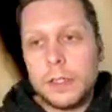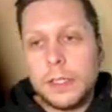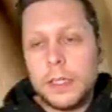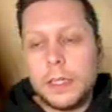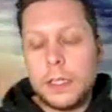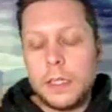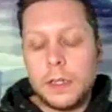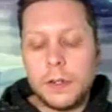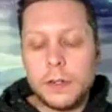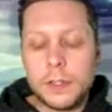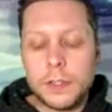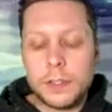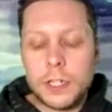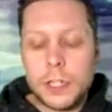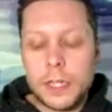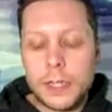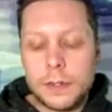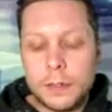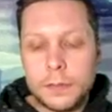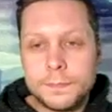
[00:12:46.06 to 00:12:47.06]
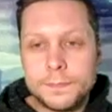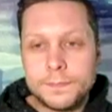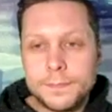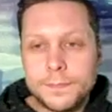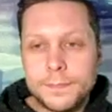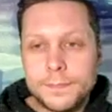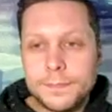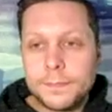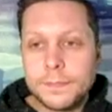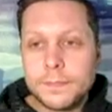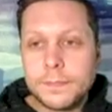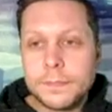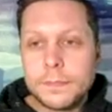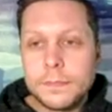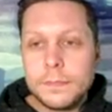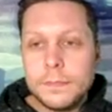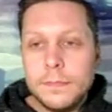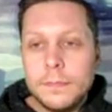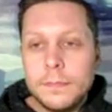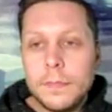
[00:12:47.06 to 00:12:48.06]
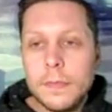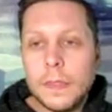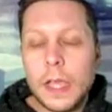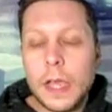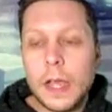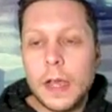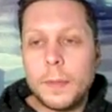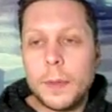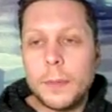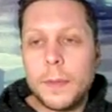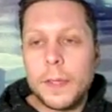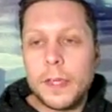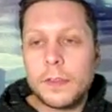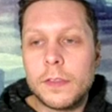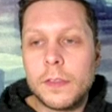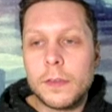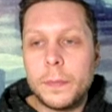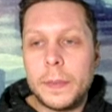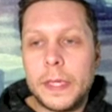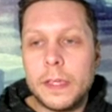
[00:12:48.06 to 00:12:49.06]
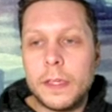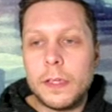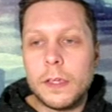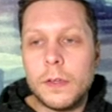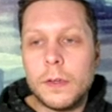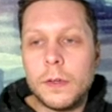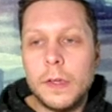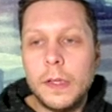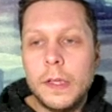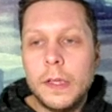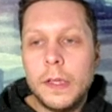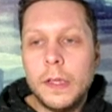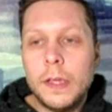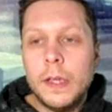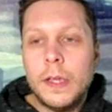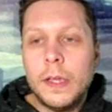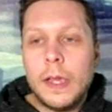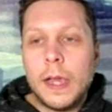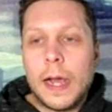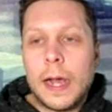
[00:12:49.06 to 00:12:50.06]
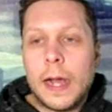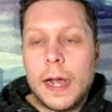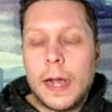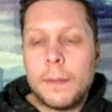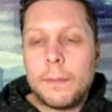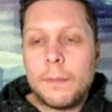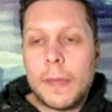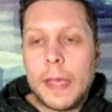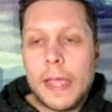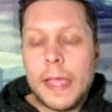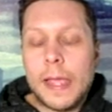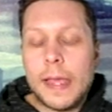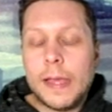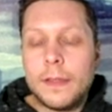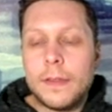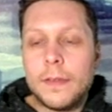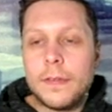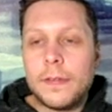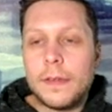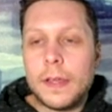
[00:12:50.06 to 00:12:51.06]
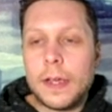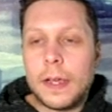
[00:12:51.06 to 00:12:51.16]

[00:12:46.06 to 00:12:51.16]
here on the channel, but because of the PQ, and